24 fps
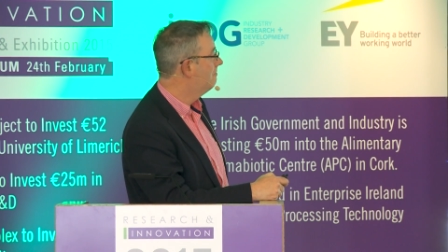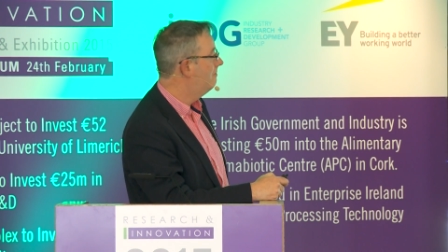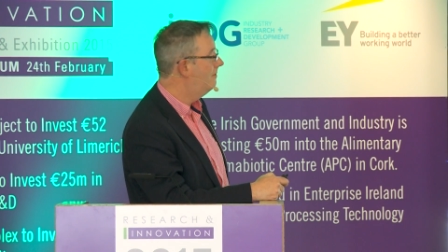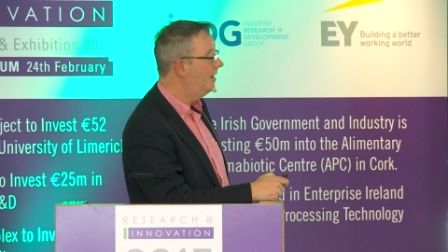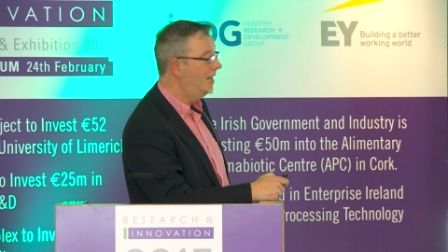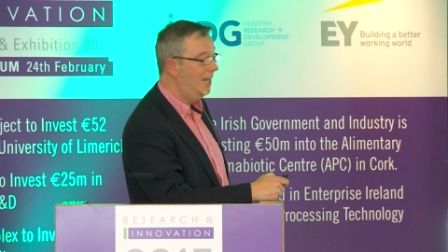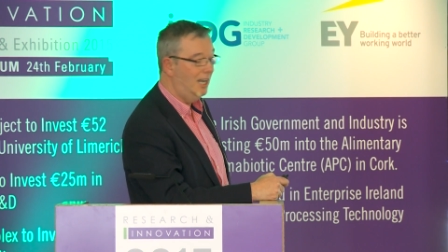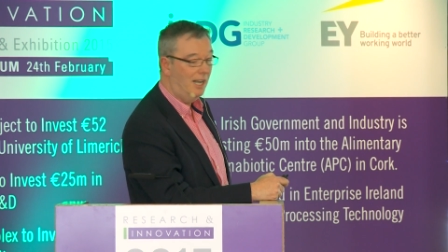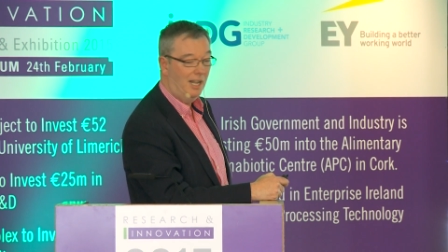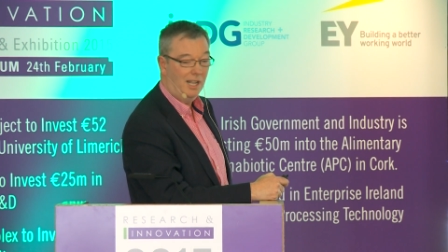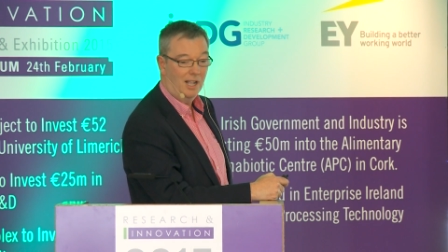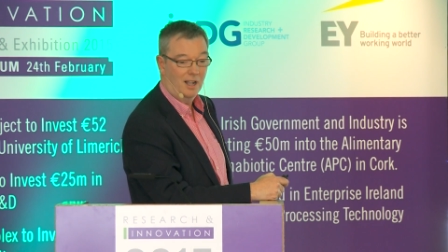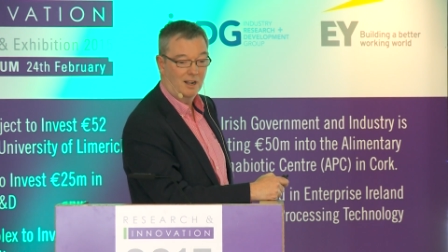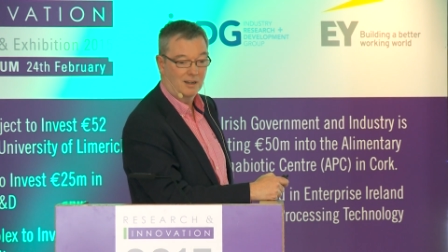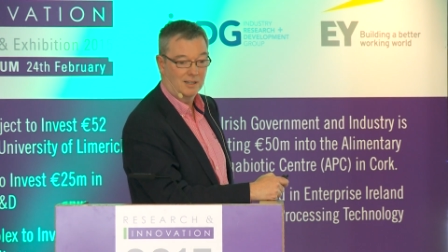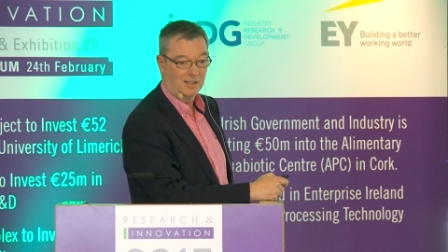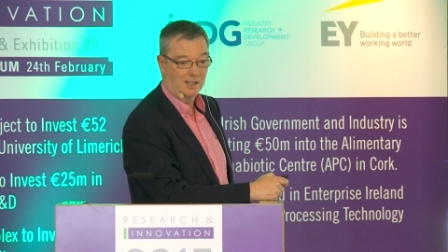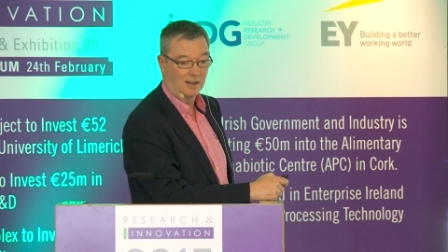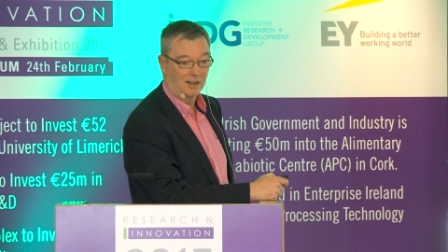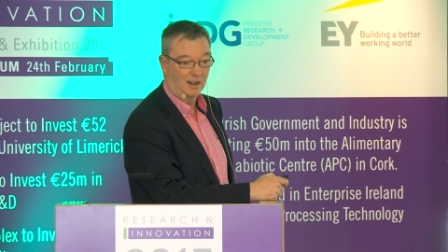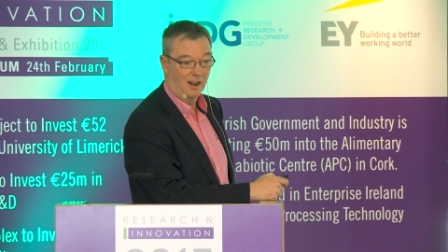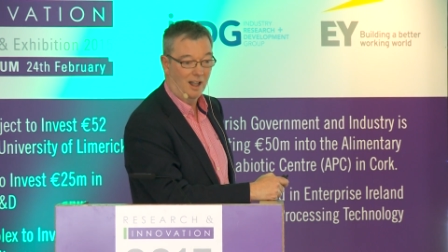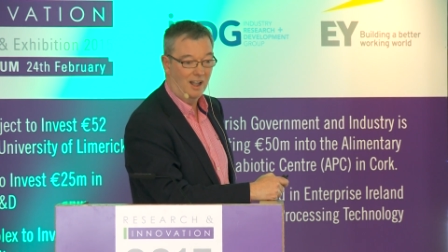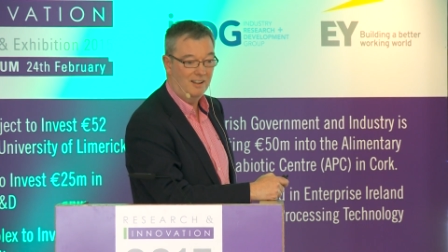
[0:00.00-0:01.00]
really are
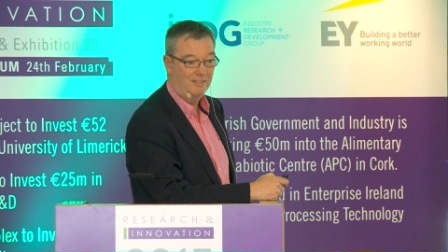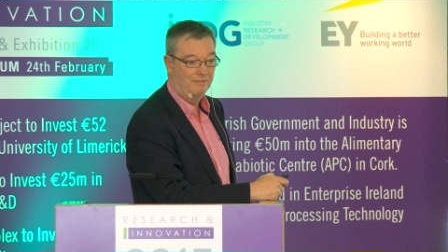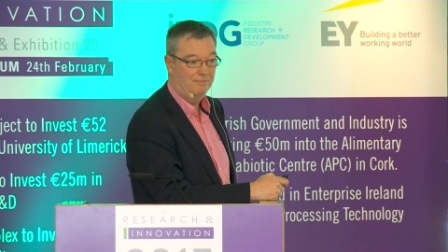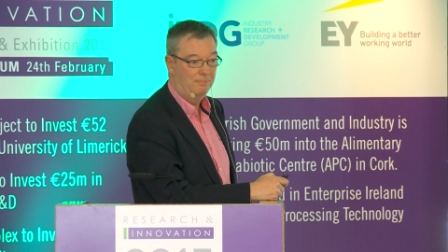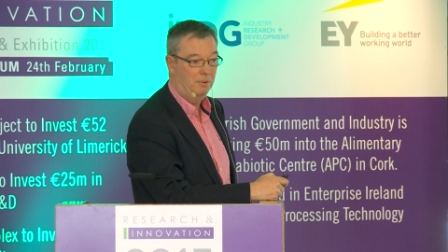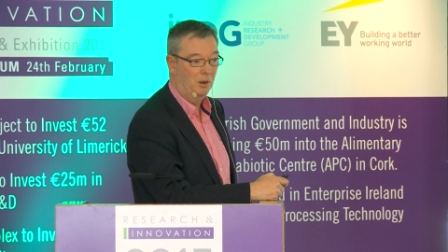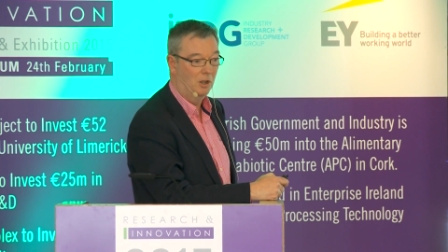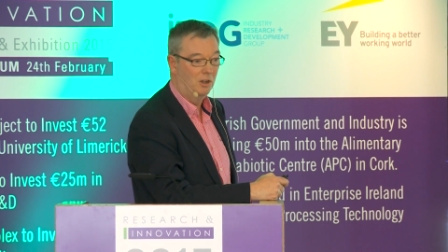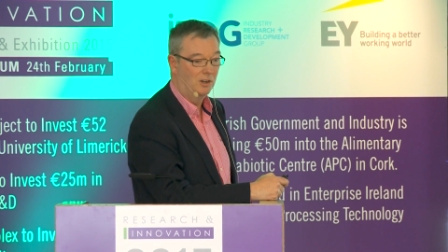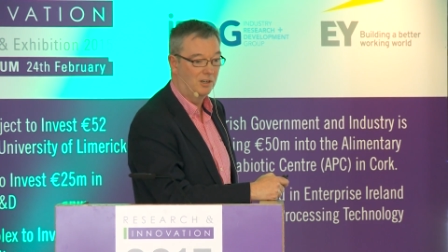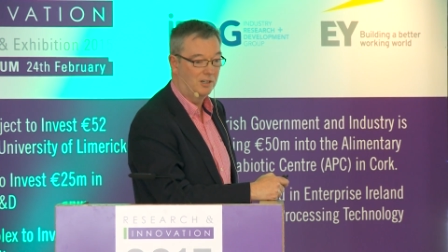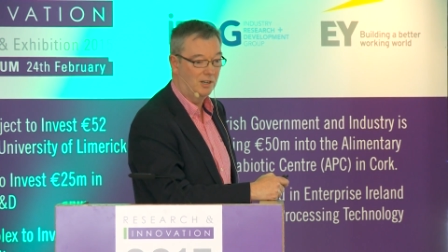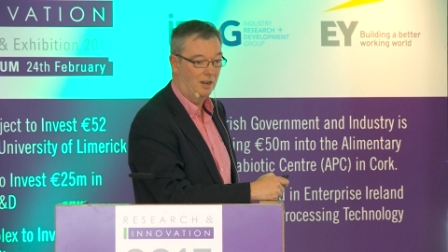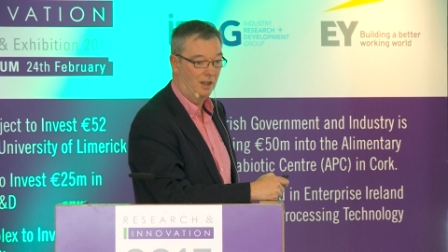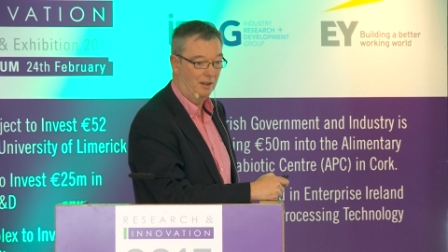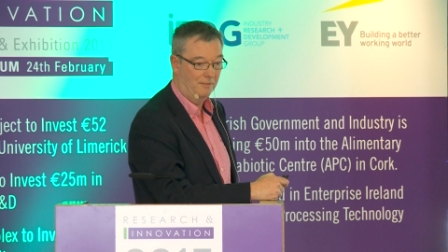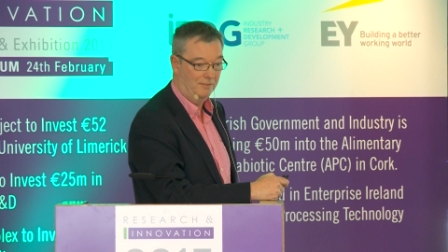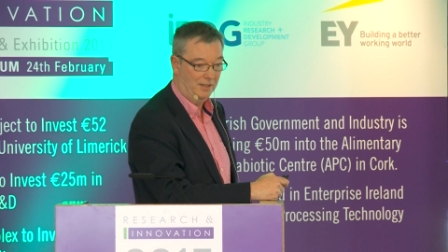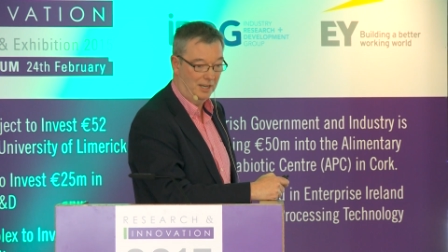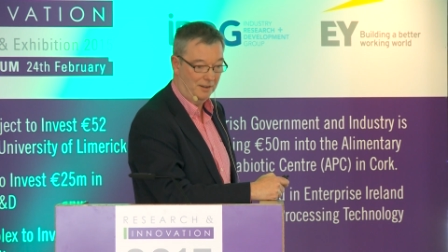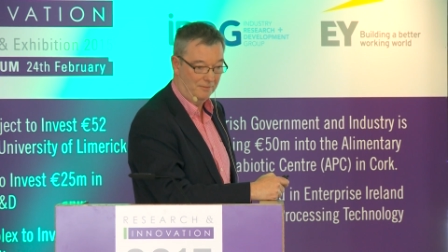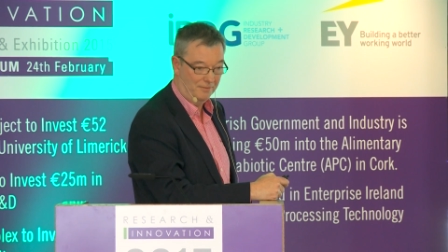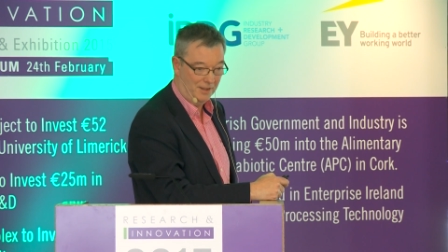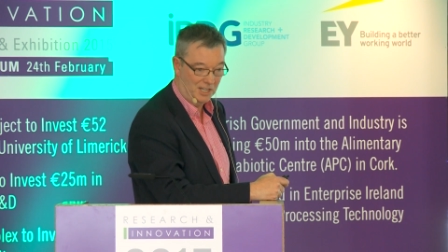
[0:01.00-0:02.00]
the lifeblood of
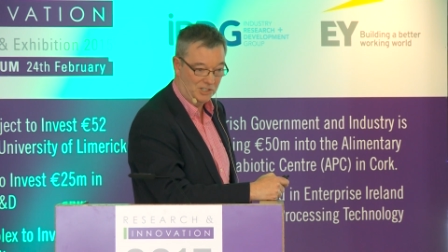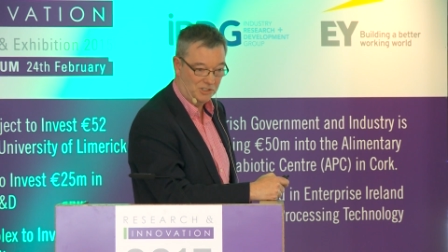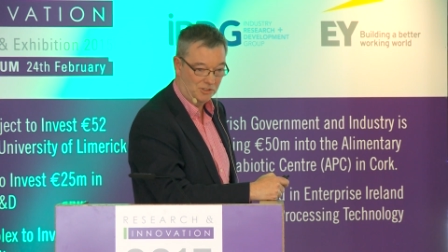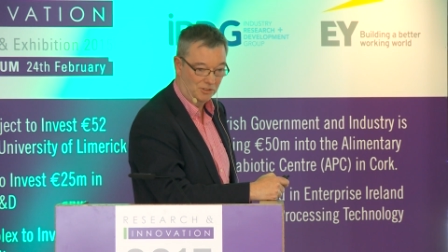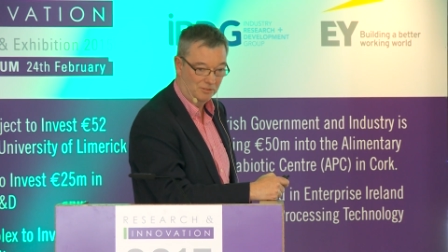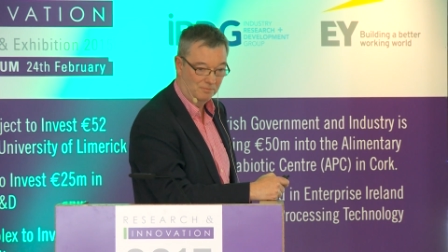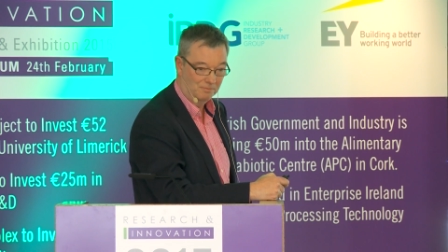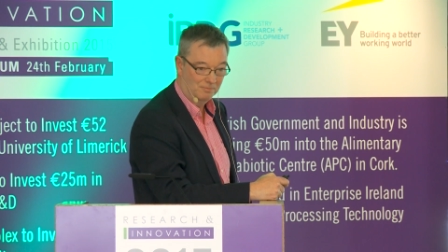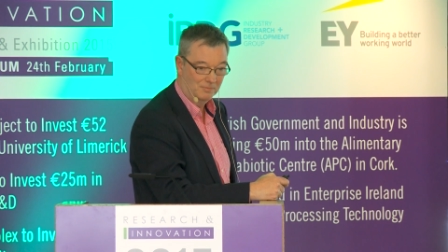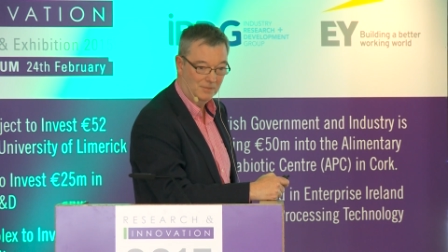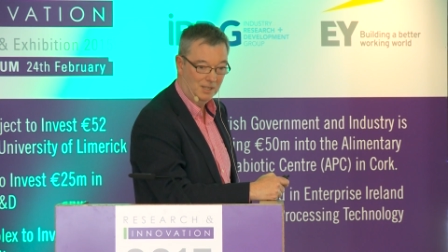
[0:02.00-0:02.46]
innovation.